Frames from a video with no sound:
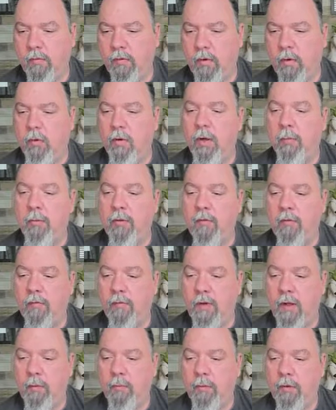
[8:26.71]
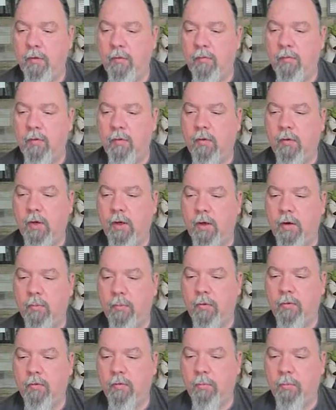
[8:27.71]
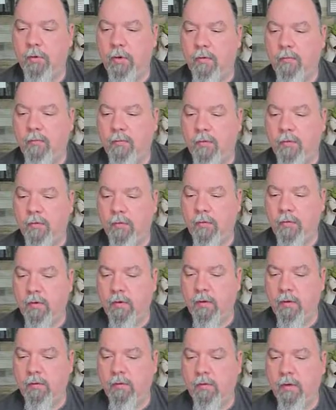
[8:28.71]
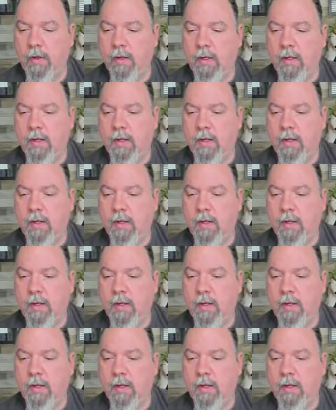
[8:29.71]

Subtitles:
images can be used to create commercial print physical goods.